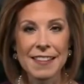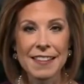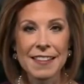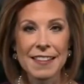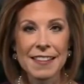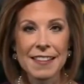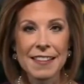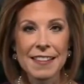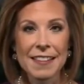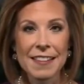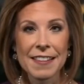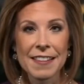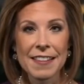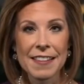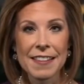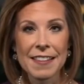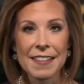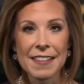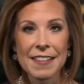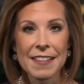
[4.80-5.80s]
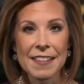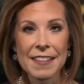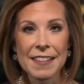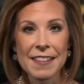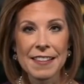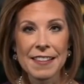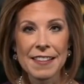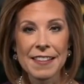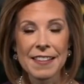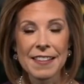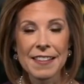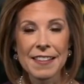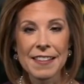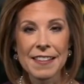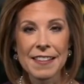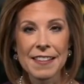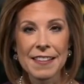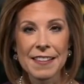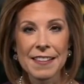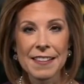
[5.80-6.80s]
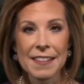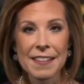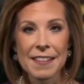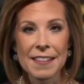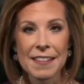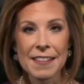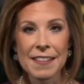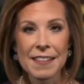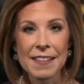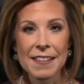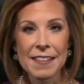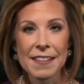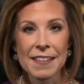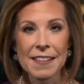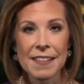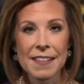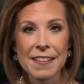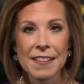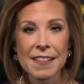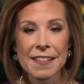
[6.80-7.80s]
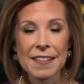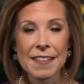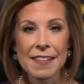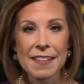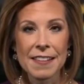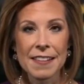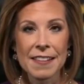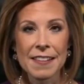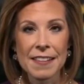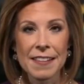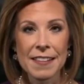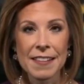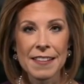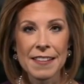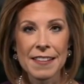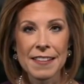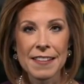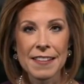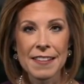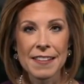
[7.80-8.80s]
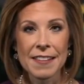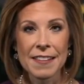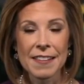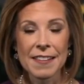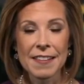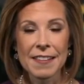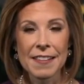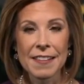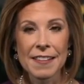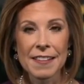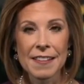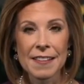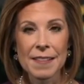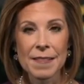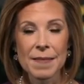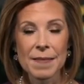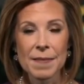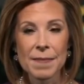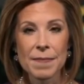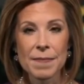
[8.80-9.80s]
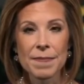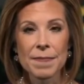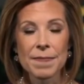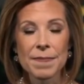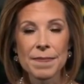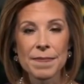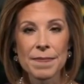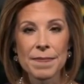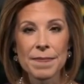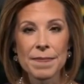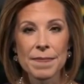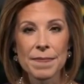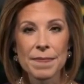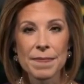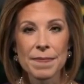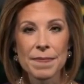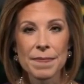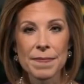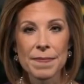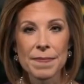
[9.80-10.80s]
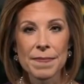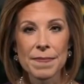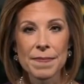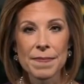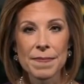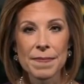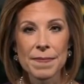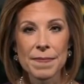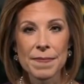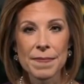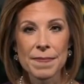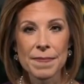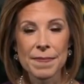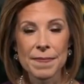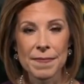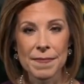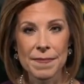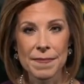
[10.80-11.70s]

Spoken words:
This person isn't speaking.